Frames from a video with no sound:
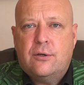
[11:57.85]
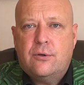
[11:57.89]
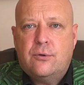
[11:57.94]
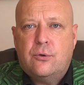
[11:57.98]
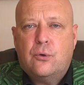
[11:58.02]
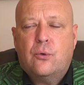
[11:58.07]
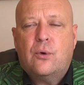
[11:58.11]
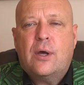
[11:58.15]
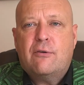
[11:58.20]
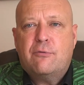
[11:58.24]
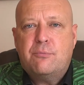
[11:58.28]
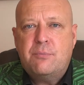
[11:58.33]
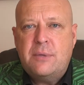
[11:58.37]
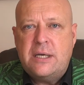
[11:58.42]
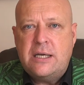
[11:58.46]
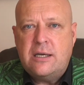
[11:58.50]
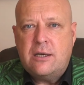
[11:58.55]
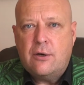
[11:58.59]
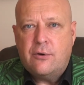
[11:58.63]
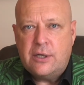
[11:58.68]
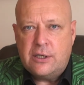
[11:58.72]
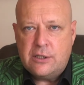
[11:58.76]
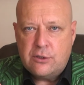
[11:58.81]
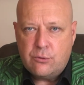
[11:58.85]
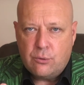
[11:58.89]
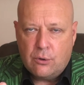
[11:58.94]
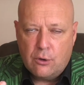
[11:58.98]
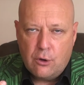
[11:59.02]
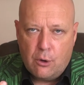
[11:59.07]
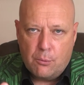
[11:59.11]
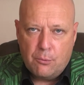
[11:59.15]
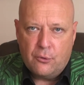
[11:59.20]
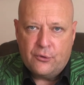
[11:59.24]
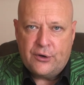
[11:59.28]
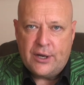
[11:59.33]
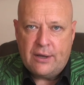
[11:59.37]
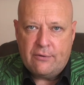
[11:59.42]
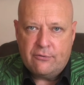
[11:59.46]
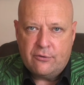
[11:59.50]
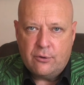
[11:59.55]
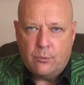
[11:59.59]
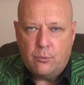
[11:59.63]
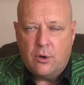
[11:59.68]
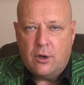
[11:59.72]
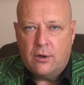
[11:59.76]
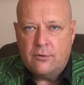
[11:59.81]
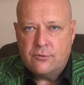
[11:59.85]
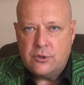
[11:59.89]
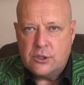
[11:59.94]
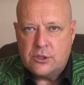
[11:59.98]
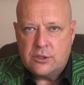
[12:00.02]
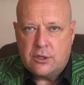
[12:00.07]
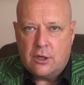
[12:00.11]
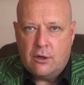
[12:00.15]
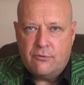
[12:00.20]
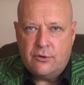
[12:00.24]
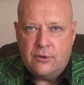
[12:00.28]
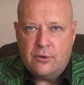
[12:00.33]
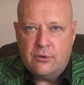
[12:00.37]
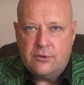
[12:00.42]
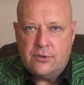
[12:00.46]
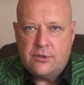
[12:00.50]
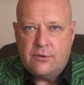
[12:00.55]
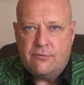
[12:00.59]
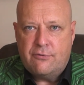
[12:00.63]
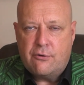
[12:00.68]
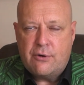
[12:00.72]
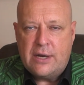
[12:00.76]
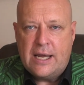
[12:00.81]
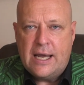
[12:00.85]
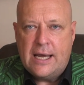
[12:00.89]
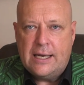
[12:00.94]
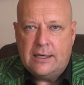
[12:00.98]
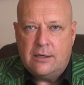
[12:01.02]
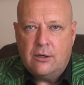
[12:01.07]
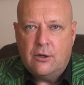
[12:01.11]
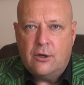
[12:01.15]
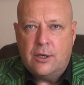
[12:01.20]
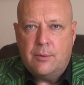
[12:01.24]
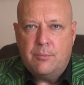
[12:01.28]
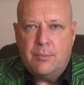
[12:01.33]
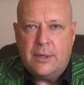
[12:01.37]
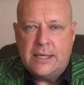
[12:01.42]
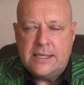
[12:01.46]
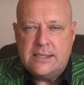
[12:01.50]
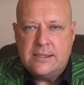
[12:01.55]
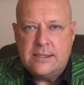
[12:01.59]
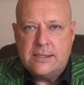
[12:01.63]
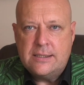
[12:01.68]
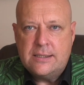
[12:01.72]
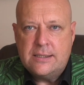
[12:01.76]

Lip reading: You'll have me going into a lot more depth on what I've just covered as a very headline basis